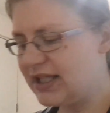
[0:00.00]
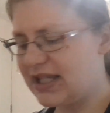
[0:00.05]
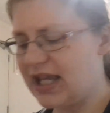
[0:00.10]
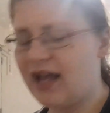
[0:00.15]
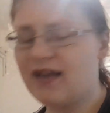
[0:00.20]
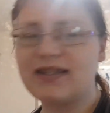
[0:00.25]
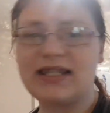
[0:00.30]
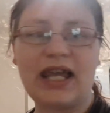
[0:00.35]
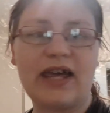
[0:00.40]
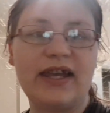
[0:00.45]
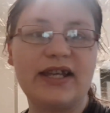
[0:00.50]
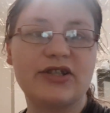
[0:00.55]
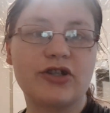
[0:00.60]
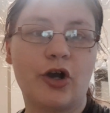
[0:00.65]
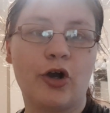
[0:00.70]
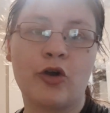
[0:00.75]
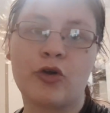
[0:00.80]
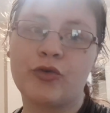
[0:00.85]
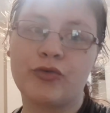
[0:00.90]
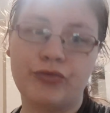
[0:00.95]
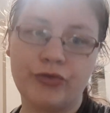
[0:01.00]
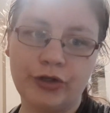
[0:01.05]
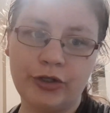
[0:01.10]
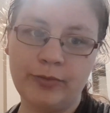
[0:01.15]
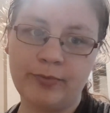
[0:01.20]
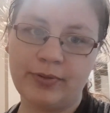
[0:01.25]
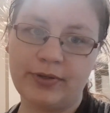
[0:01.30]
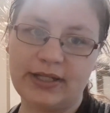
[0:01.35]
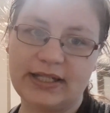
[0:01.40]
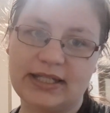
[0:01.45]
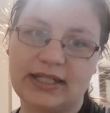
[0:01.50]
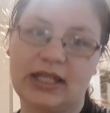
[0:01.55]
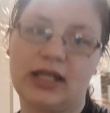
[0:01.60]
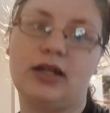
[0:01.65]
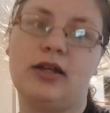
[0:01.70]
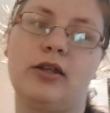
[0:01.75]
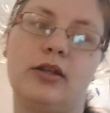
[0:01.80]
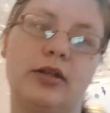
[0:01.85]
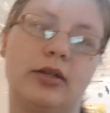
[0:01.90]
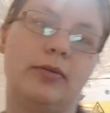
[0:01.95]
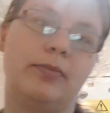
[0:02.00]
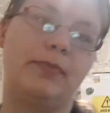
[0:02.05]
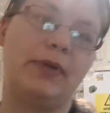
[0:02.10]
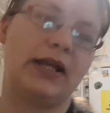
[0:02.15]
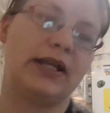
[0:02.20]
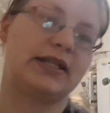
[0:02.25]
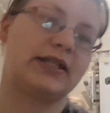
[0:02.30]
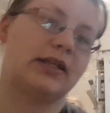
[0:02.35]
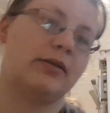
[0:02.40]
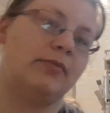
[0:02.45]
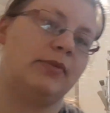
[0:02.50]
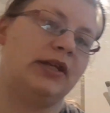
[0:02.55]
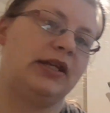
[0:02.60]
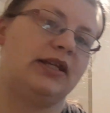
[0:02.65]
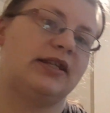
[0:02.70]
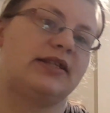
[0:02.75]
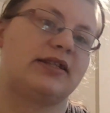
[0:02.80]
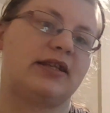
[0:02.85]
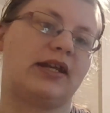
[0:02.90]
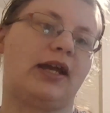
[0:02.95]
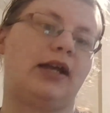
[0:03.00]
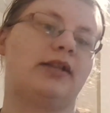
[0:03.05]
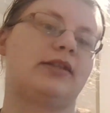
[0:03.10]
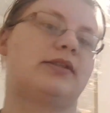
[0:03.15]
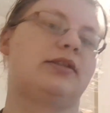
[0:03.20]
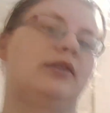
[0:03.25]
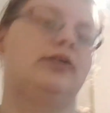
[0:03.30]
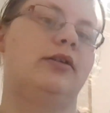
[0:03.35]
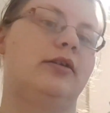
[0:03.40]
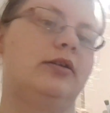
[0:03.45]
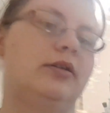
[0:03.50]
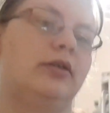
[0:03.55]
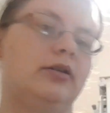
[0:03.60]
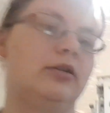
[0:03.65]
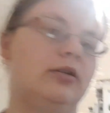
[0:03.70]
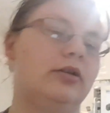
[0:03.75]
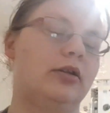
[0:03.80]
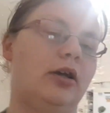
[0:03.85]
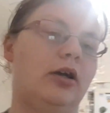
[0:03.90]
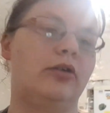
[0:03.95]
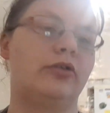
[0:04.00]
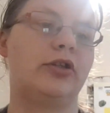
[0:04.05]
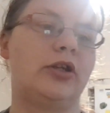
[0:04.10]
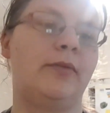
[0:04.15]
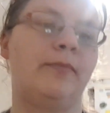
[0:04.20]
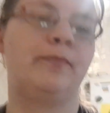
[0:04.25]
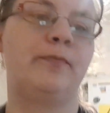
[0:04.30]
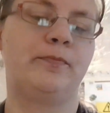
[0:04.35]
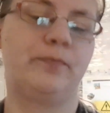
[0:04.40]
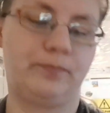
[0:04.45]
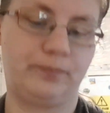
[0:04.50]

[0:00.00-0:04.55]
Sounds like he's got croup, they said. Bless him, he's sat. Hold on.